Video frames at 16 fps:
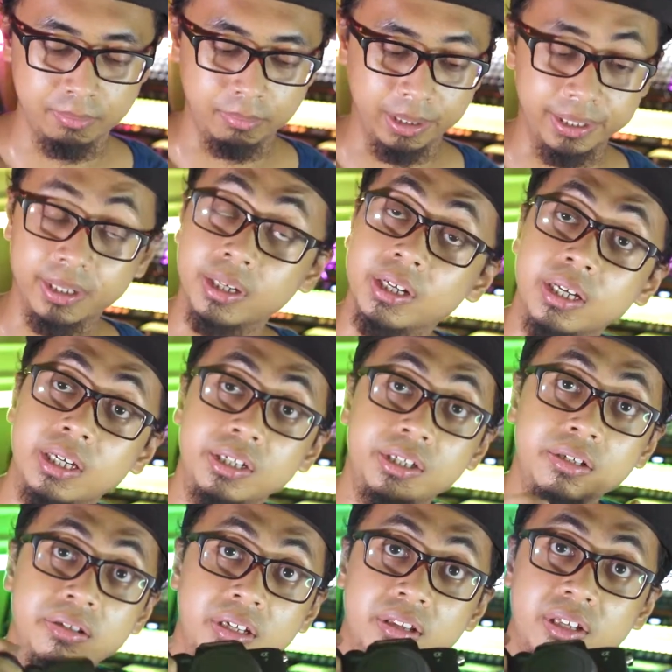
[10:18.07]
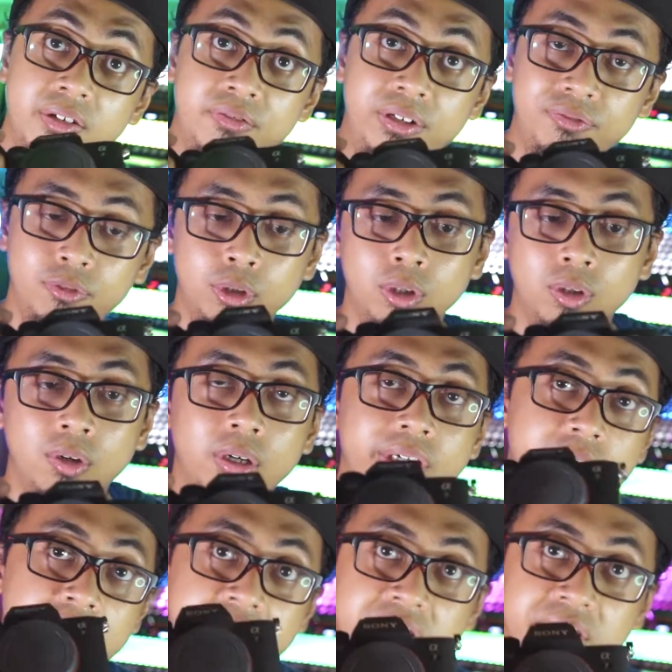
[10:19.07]
But this A7
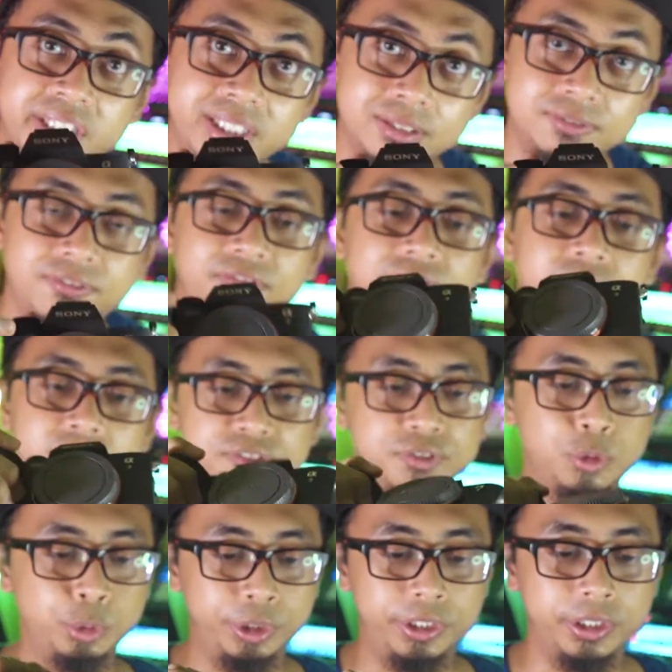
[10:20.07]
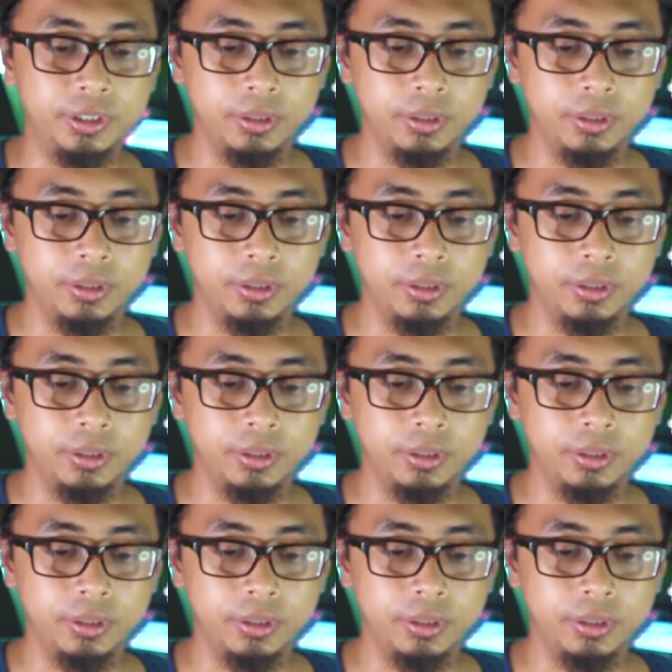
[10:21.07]
IV itself feels good.